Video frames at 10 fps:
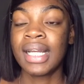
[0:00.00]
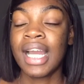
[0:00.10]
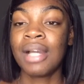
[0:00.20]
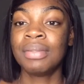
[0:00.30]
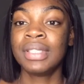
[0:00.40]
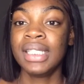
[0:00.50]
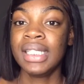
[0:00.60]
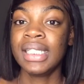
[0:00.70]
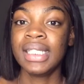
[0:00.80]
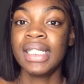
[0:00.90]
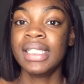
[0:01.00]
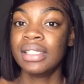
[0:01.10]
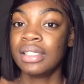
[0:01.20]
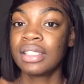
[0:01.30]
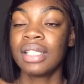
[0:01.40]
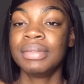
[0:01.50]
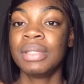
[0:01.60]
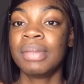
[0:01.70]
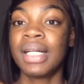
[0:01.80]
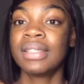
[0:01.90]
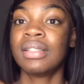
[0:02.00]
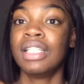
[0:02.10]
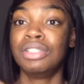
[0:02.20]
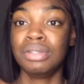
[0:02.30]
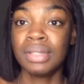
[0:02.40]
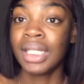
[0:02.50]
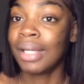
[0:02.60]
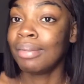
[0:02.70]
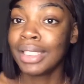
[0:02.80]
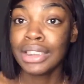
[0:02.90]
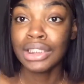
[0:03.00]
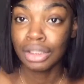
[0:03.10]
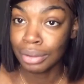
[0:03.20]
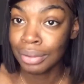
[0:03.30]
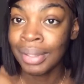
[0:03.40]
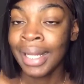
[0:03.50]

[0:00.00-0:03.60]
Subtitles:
I will link it in the description box so that you can get one too.